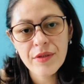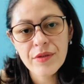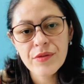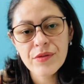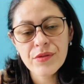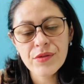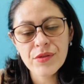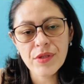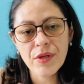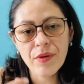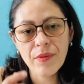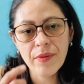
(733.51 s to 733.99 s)

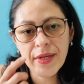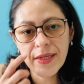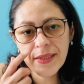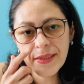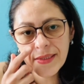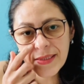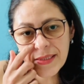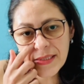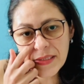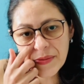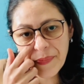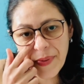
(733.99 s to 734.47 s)
So in
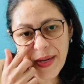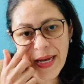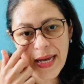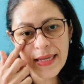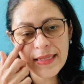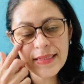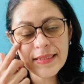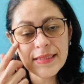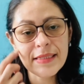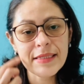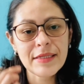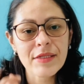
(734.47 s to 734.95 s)
this
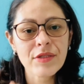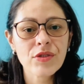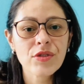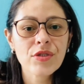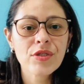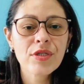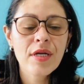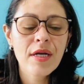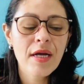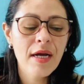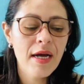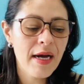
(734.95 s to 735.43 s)
passage,
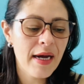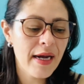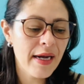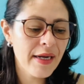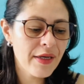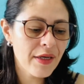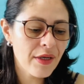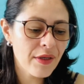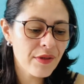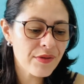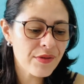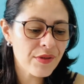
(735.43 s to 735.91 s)
I
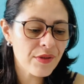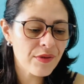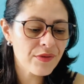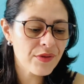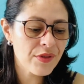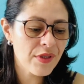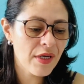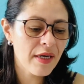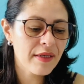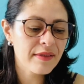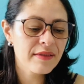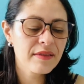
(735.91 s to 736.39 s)
also
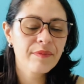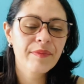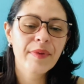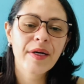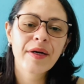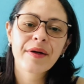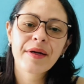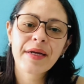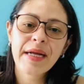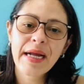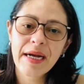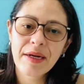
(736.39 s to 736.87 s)
talked
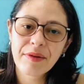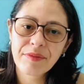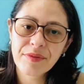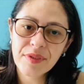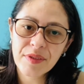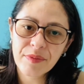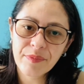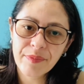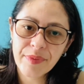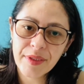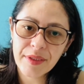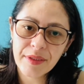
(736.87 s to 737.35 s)
about
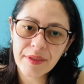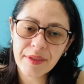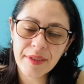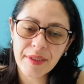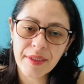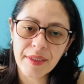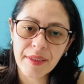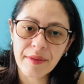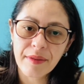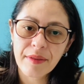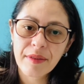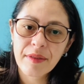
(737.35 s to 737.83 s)

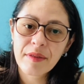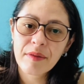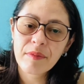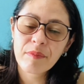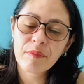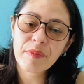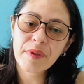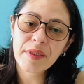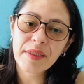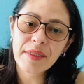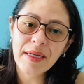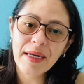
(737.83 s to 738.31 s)
accountability,
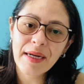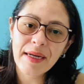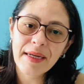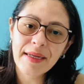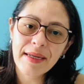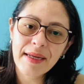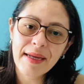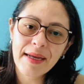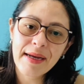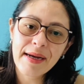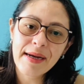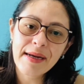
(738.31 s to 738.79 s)
but
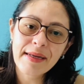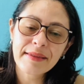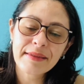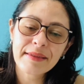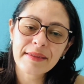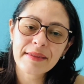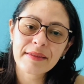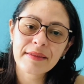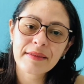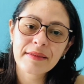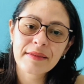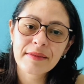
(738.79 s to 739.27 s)
I
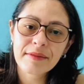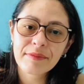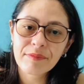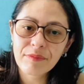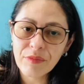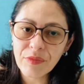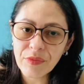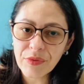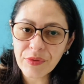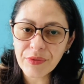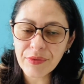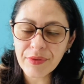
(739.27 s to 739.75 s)
added
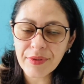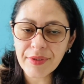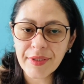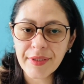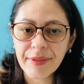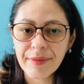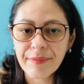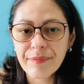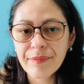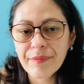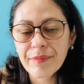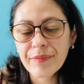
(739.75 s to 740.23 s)

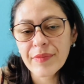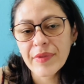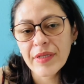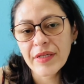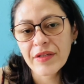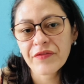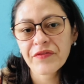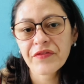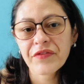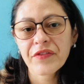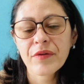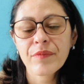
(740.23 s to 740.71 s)
more
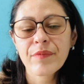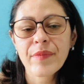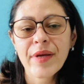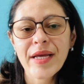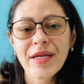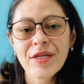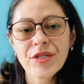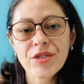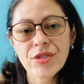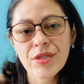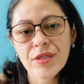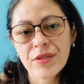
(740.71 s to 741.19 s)

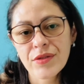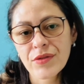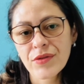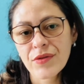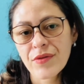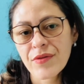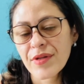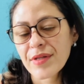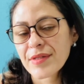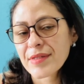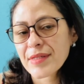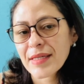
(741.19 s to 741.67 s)
information to
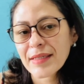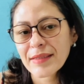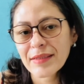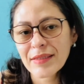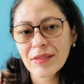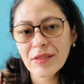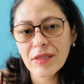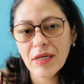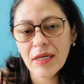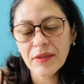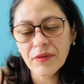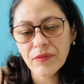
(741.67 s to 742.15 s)
this. I did
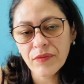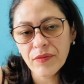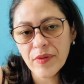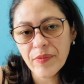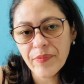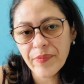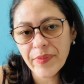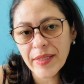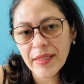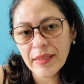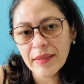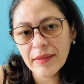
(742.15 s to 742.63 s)
not
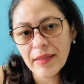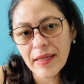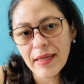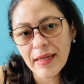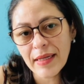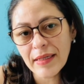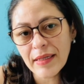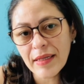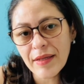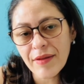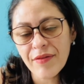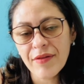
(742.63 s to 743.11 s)
repeat
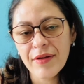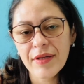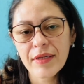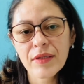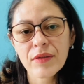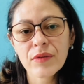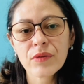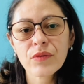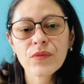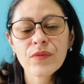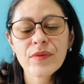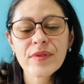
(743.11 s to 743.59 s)
anything
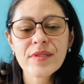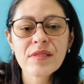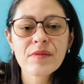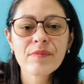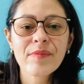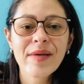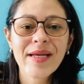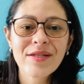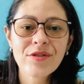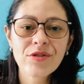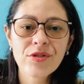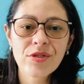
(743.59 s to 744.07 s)
that was
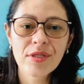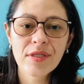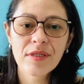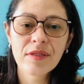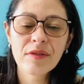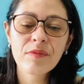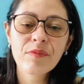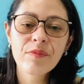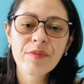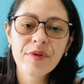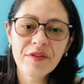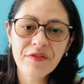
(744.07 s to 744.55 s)

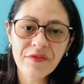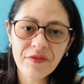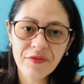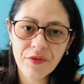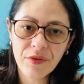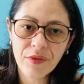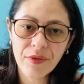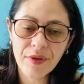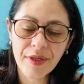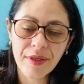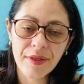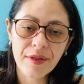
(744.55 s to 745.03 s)
mentioned
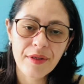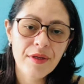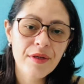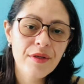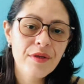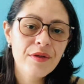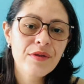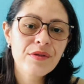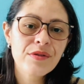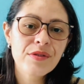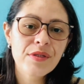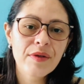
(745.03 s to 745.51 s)
before.
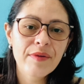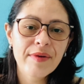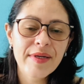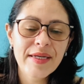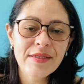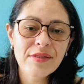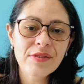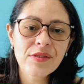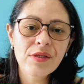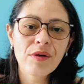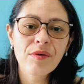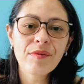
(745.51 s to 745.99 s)
So
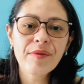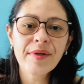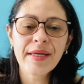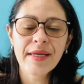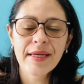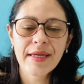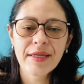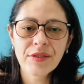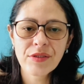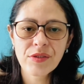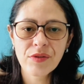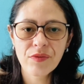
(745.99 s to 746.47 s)
it's
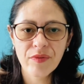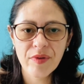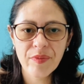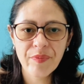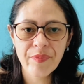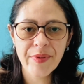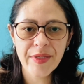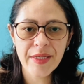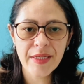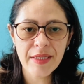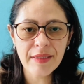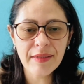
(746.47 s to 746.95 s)
okay to
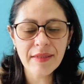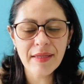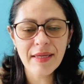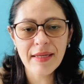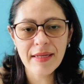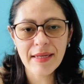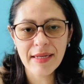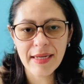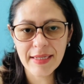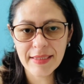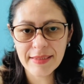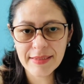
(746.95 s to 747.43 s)
repeat
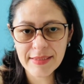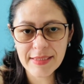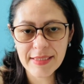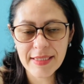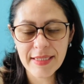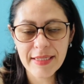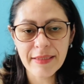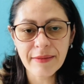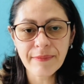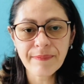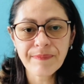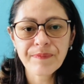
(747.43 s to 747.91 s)
an
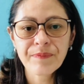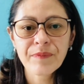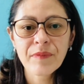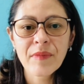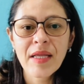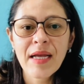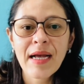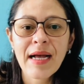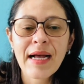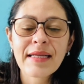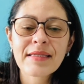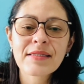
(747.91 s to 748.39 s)
idea
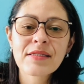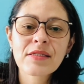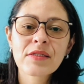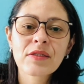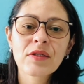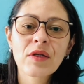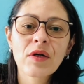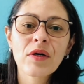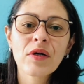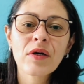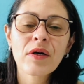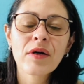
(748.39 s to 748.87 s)
as
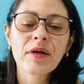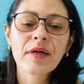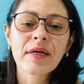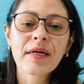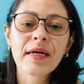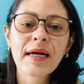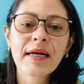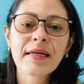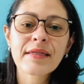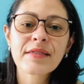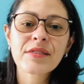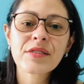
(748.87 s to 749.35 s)
long
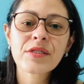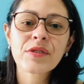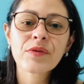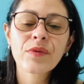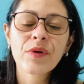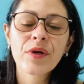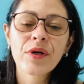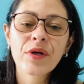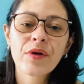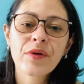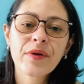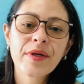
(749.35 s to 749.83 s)
as you
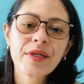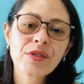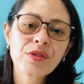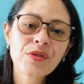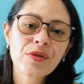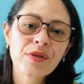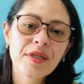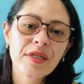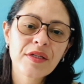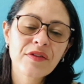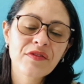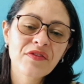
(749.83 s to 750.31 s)
are going to
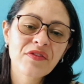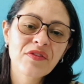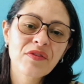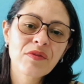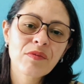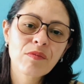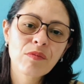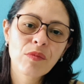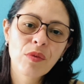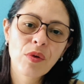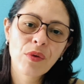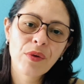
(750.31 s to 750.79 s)
give
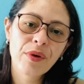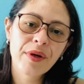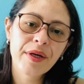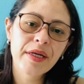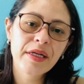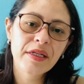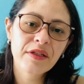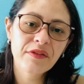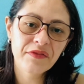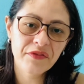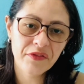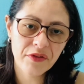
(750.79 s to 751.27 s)
more
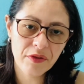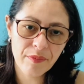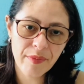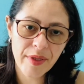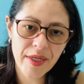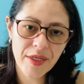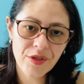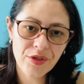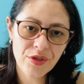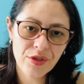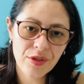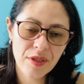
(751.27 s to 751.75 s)

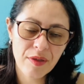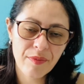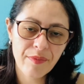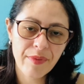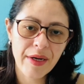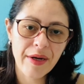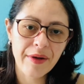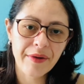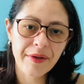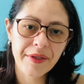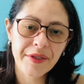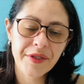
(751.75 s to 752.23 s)
information
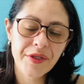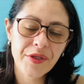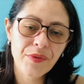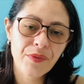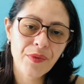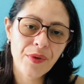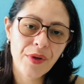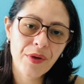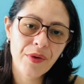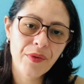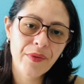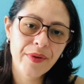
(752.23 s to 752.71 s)
about it. You
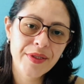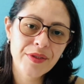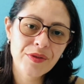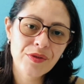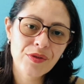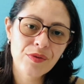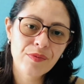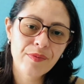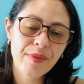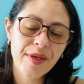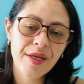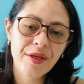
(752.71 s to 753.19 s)
are going
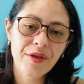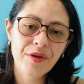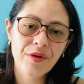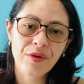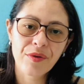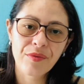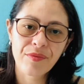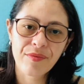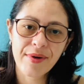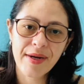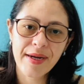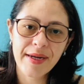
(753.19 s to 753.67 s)
to make your
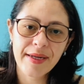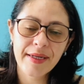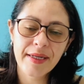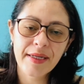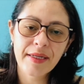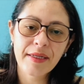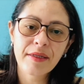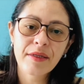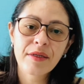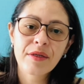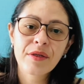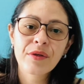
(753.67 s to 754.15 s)

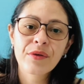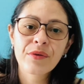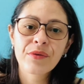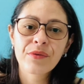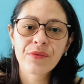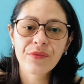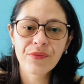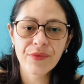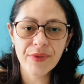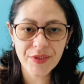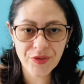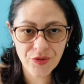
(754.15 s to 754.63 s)
writing
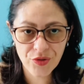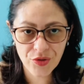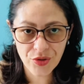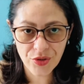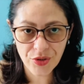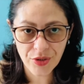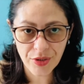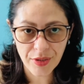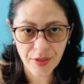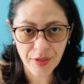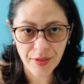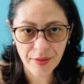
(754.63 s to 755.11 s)

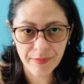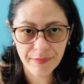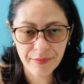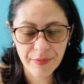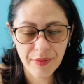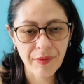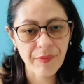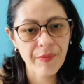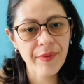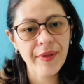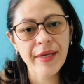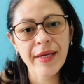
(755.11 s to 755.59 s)
richer,
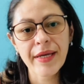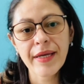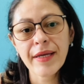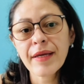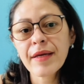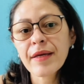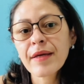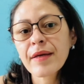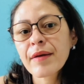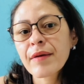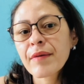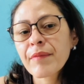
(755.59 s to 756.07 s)
okay?
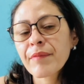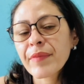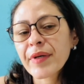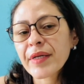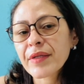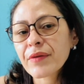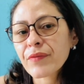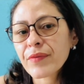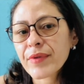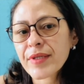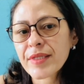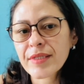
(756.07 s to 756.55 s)

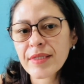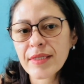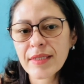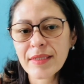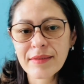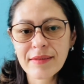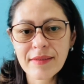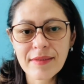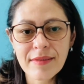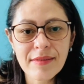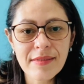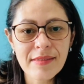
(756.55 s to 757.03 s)
But
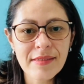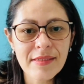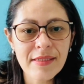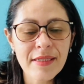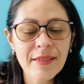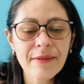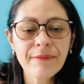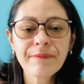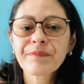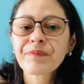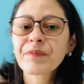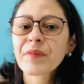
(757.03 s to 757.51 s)

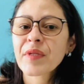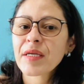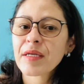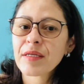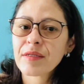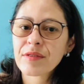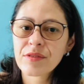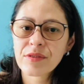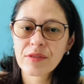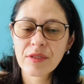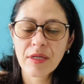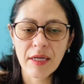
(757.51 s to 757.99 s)
redundancy
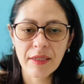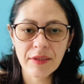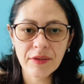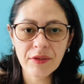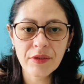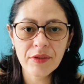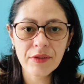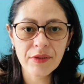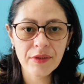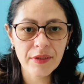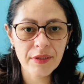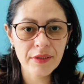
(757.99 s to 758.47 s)
is not
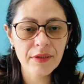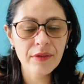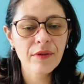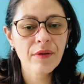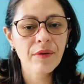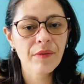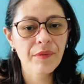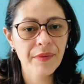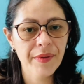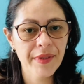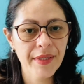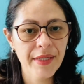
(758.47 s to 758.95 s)
good,
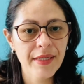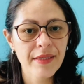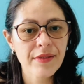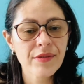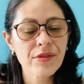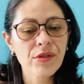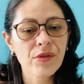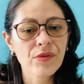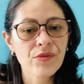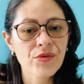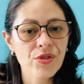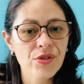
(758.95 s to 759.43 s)
okay?
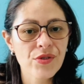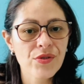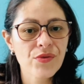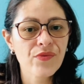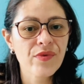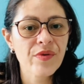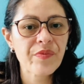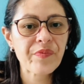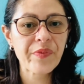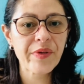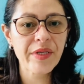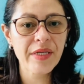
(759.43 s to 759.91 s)
So just
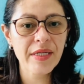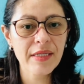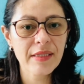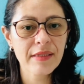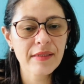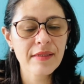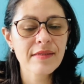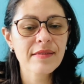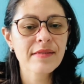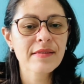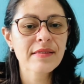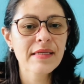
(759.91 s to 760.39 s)
repeating
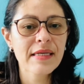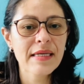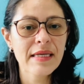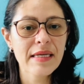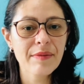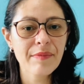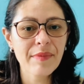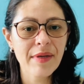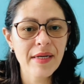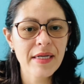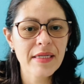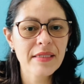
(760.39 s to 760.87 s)
the
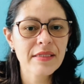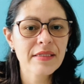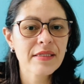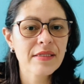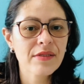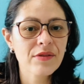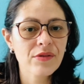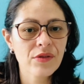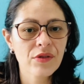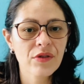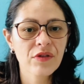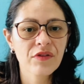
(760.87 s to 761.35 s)
same
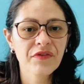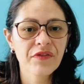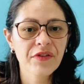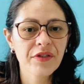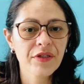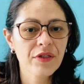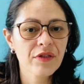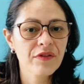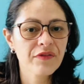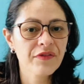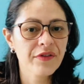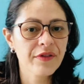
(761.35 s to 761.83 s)
ideas over
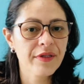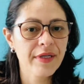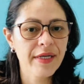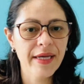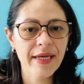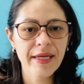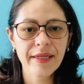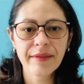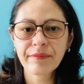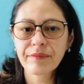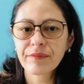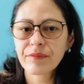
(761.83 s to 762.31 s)
and over
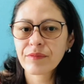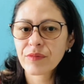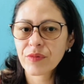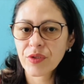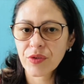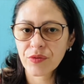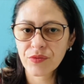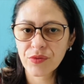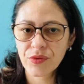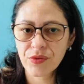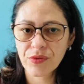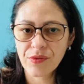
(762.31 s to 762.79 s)
again,
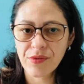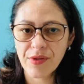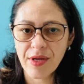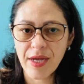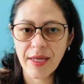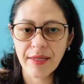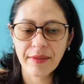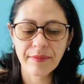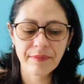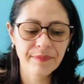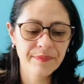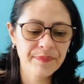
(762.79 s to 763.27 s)
don't do
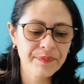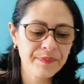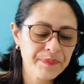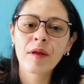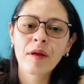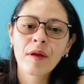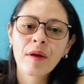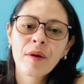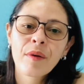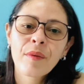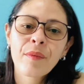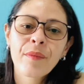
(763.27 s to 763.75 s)
that.
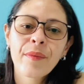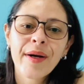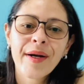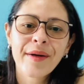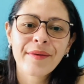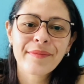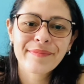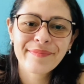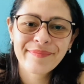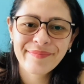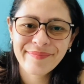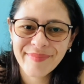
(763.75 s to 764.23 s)

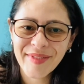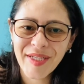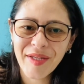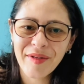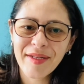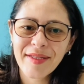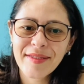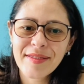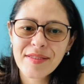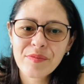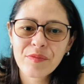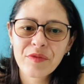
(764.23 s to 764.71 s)
Well, now
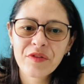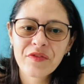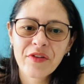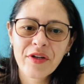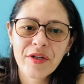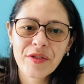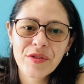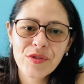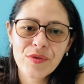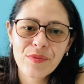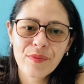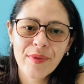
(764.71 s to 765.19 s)
let's move
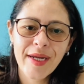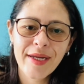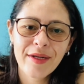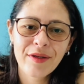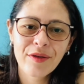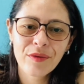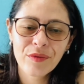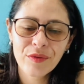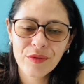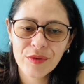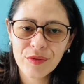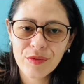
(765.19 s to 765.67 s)
on to my
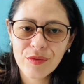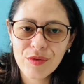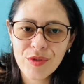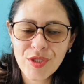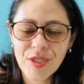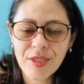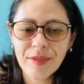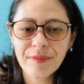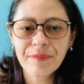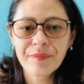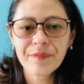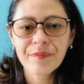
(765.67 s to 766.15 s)

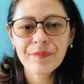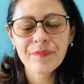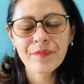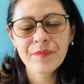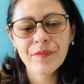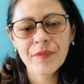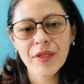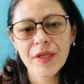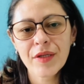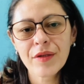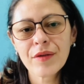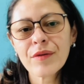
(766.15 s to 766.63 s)
conclusion.
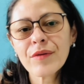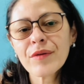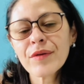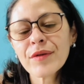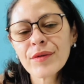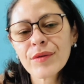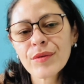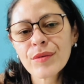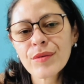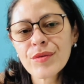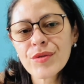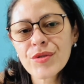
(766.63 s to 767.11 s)
The
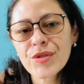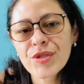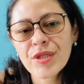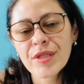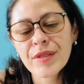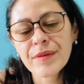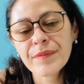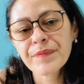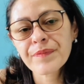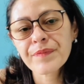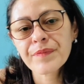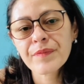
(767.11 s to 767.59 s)

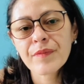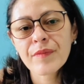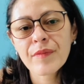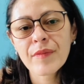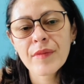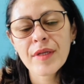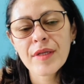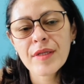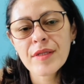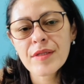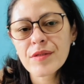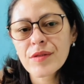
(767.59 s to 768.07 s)
conclusion
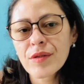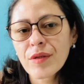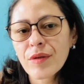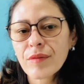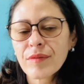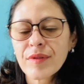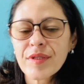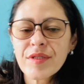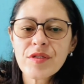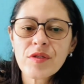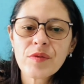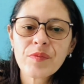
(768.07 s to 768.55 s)
is
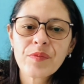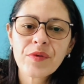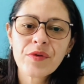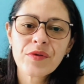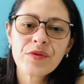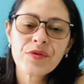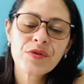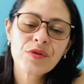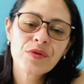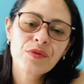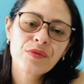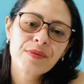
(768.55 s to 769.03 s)
only
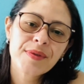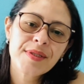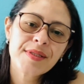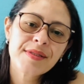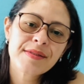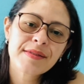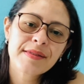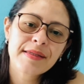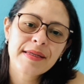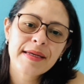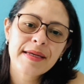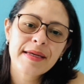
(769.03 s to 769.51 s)
supposed to
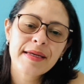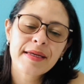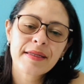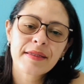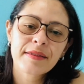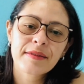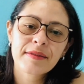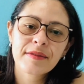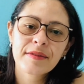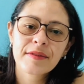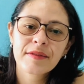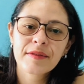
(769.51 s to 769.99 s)

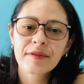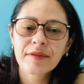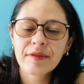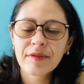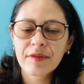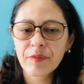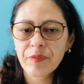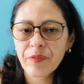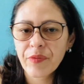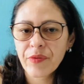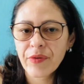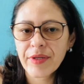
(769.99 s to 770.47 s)
restate
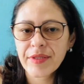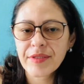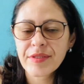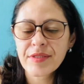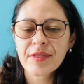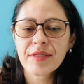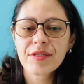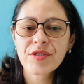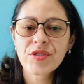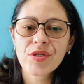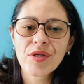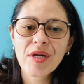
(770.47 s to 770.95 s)
the points
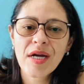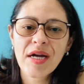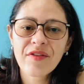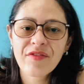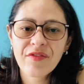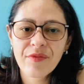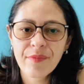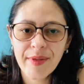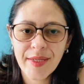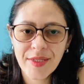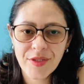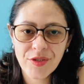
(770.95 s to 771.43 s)
that you have
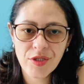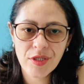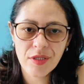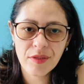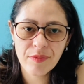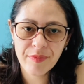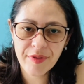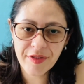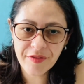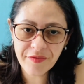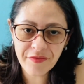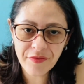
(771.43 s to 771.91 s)

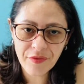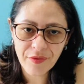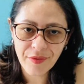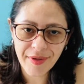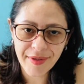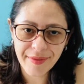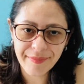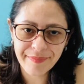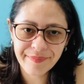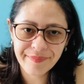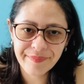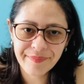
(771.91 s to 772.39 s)
mentioned
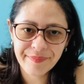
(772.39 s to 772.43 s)
before.